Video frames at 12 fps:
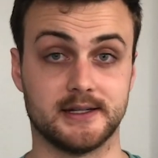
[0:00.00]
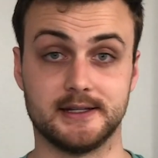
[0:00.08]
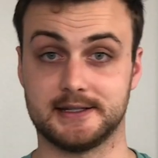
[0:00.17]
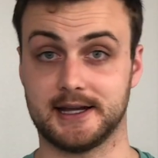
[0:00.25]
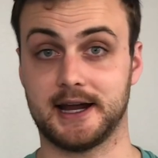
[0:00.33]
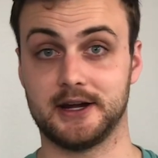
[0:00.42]
an
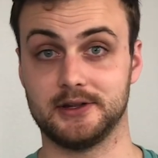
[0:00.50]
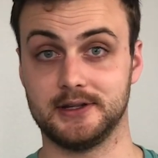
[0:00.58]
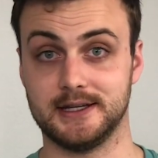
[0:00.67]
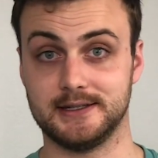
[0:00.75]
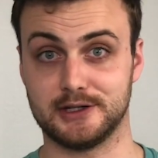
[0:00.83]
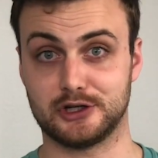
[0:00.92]
entirely
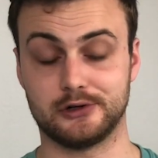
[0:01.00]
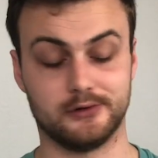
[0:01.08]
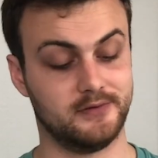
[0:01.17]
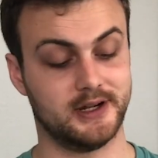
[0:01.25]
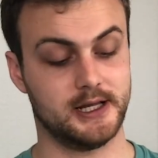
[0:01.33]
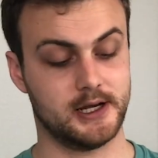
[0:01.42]
additional
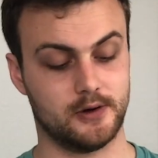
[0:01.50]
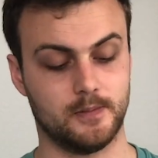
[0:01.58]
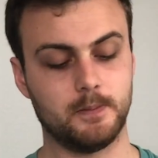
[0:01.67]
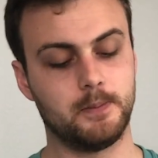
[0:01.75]
video,